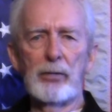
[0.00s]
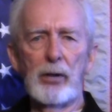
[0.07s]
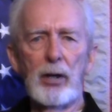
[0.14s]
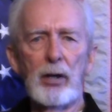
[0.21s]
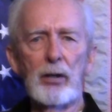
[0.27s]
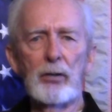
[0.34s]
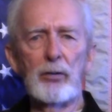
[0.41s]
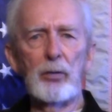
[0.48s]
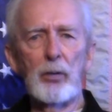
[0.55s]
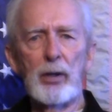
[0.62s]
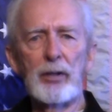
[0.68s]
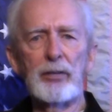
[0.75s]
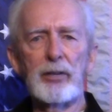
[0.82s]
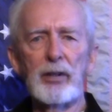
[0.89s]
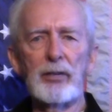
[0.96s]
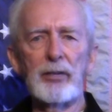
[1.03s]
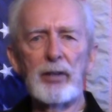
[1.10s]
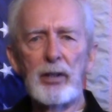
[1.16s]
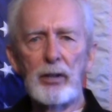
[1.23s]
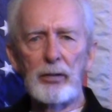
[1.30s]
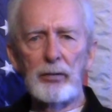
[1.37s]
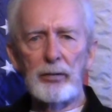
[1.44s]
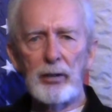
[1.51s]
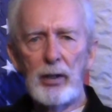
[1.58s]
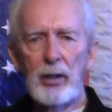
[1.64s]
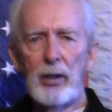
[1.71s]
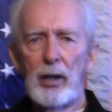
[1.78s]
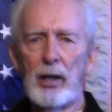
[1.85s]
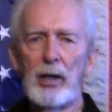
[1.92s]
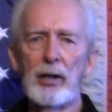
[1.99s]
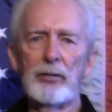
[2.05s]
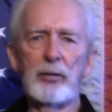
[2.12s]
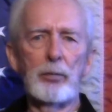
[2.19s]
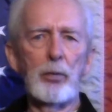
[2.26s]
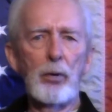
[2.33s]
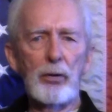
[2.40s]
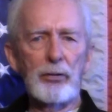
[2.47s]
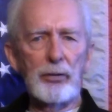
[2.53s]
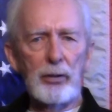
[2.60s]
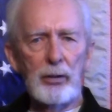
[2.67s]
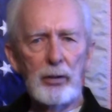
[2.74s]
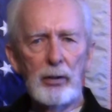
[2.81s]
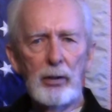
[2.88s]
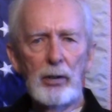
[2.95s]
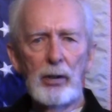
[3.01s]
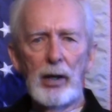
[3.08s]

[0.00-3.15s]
for 126 years unless apportioned,